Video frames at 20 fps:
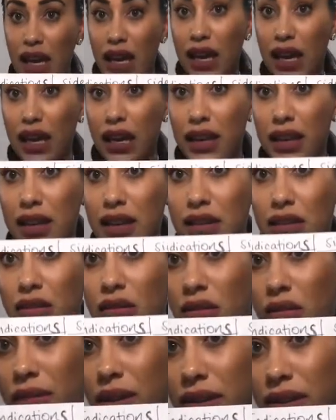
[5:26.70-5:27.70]
in
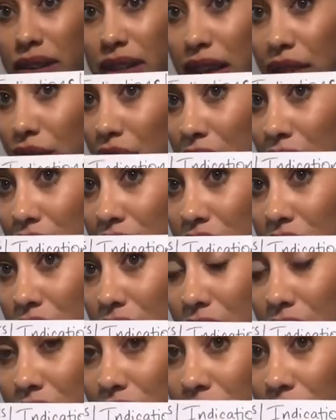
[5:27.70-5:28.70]
almost every
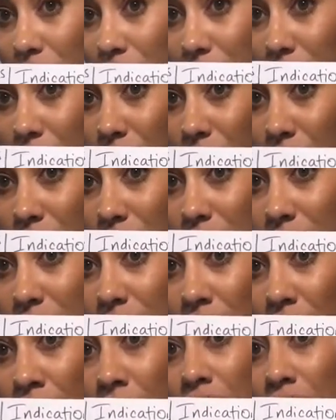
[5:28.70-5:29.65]
country and all resources.